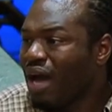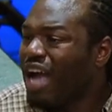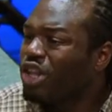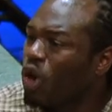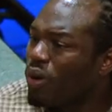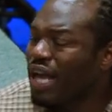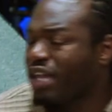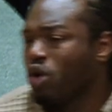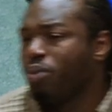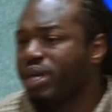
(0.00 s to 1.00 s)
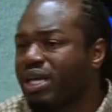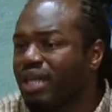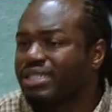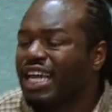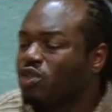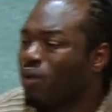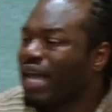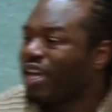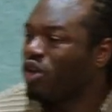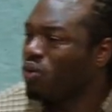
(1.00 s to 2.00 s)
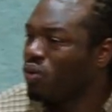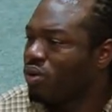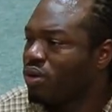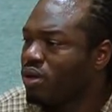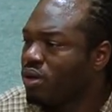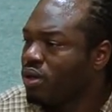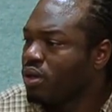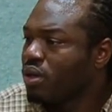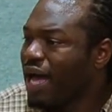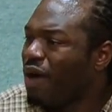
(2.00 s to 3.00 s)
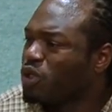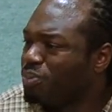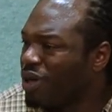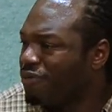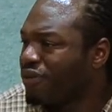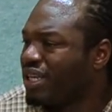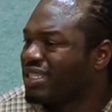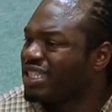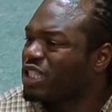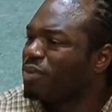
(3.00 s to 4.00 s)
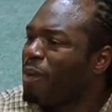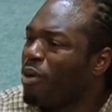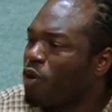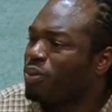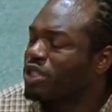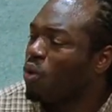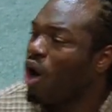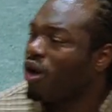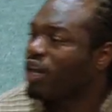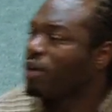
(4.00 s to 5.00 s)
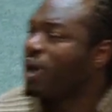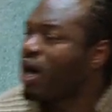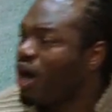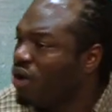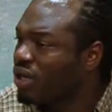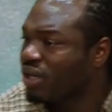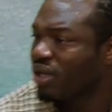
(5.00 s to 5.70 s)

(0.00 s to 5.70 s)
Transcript: I do what I do because that's what I do. I was built for this. This is my purpose. I'm walking in my calling.